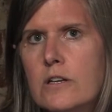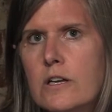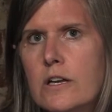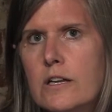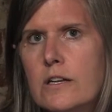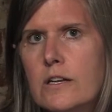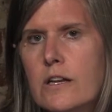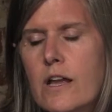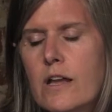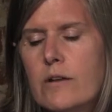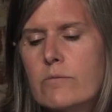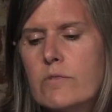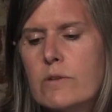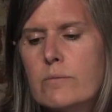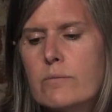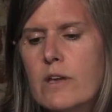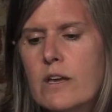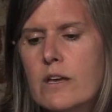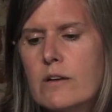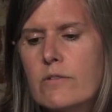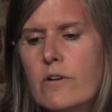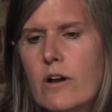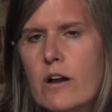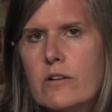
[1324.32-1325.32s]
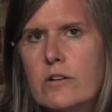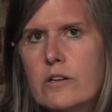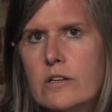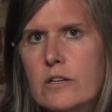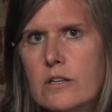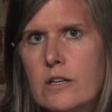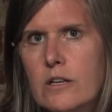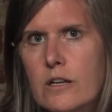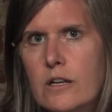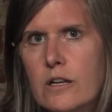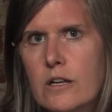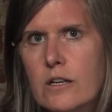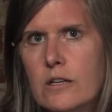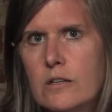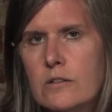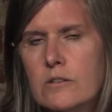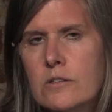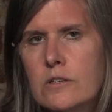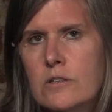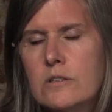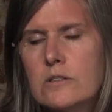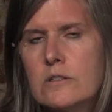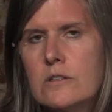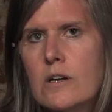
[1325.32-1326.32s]
and, and we may have already hit it.
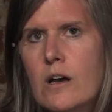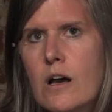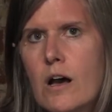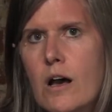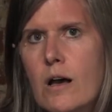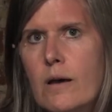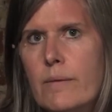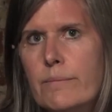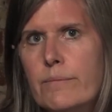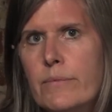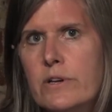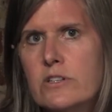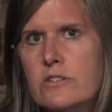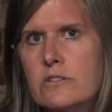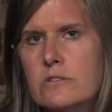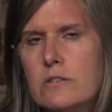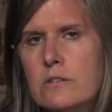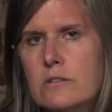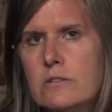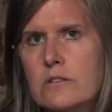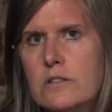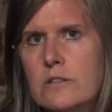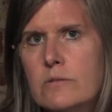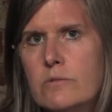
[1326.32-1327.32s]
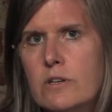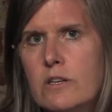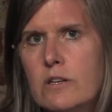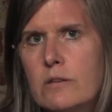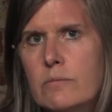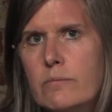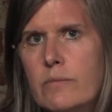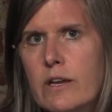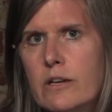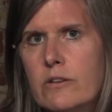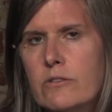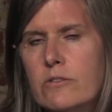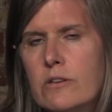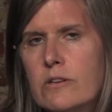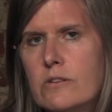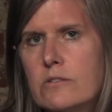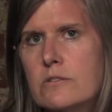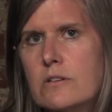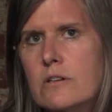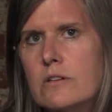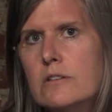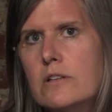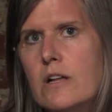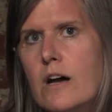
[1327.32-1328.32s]
Um, but certainly we could make
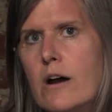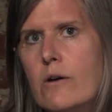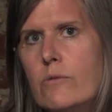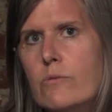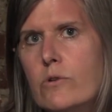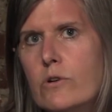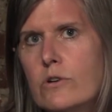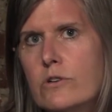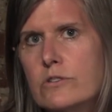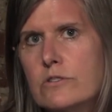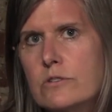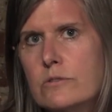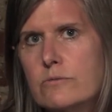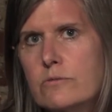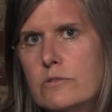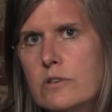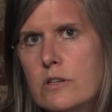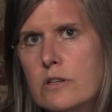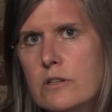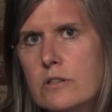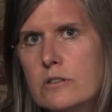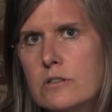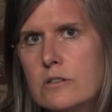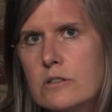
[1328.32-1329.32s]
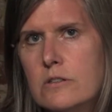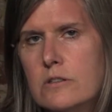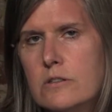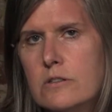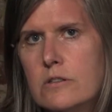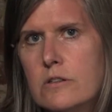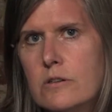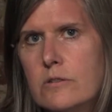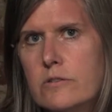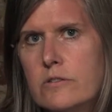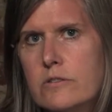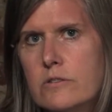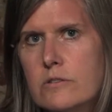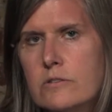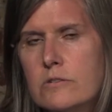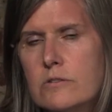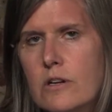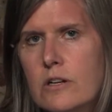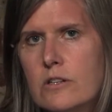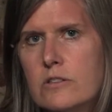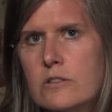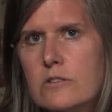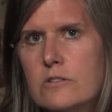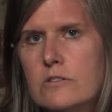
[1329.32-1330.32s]
things a lot worse if we continue to go in this
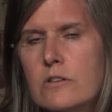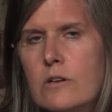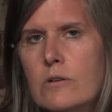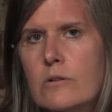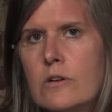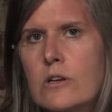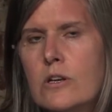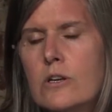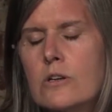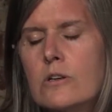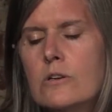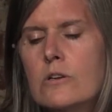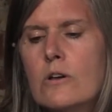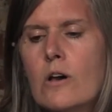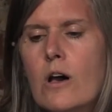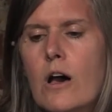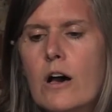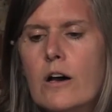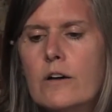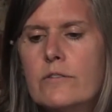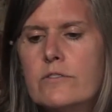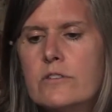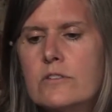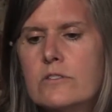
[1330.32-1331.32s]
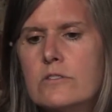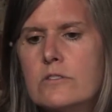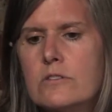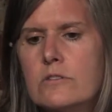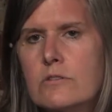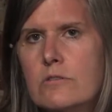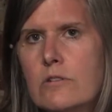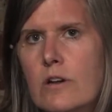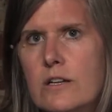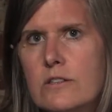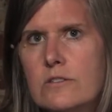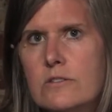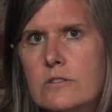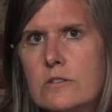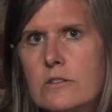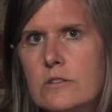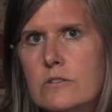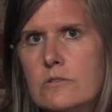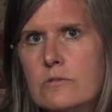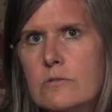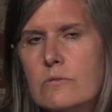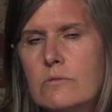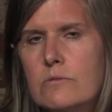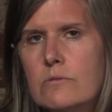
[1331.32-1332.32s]
direction. So, of these two
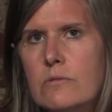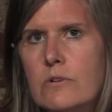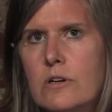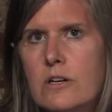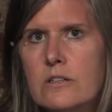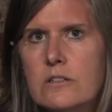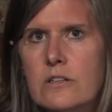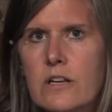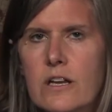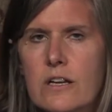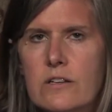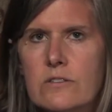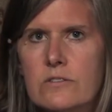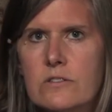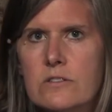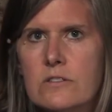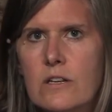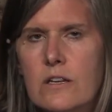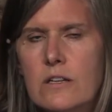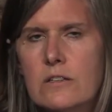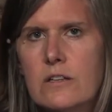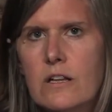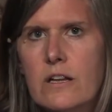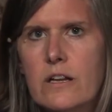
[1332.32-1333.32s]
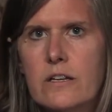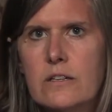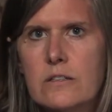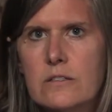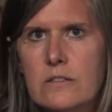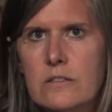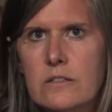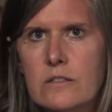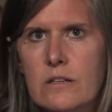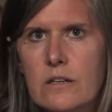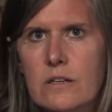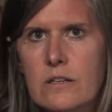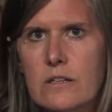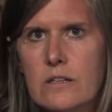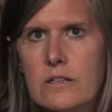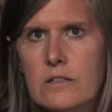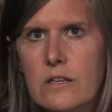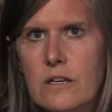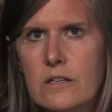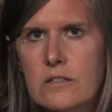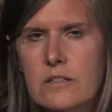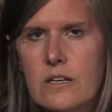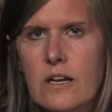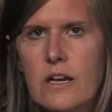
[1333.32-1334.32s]
crises, one has a deadline
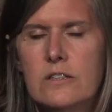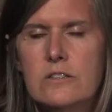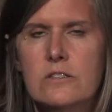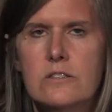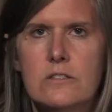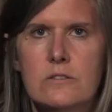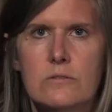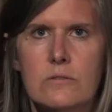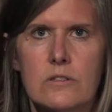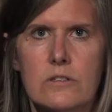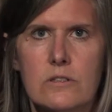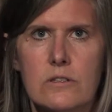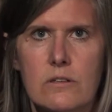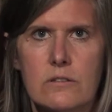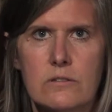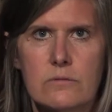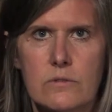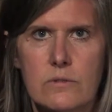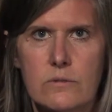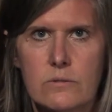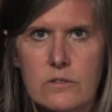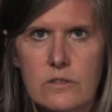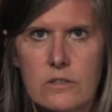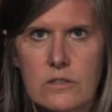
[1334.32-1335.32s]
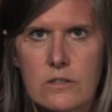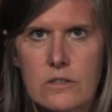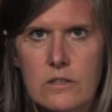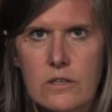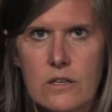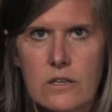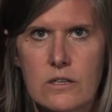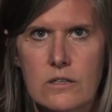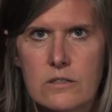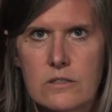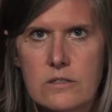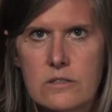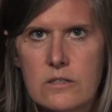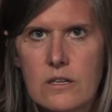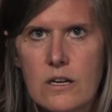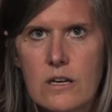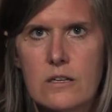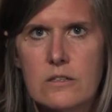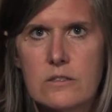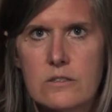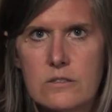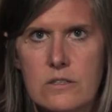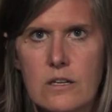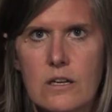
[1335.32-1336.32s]
attached to it, the other one really do
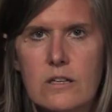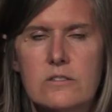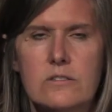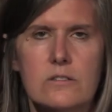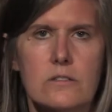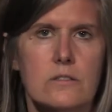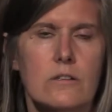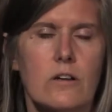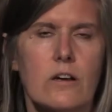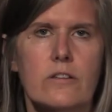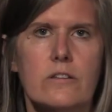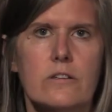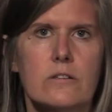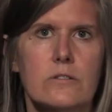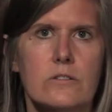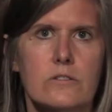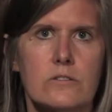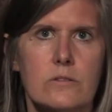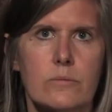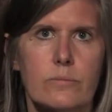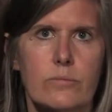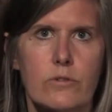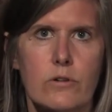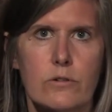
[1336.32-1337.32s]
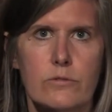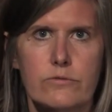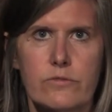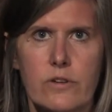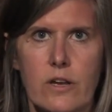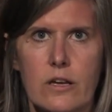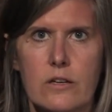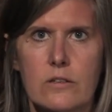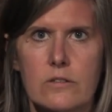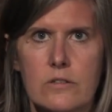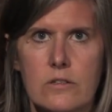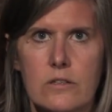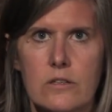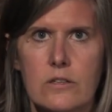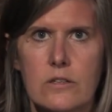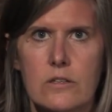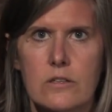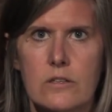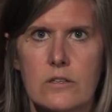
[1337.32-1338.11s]
doesn't, although it's a profound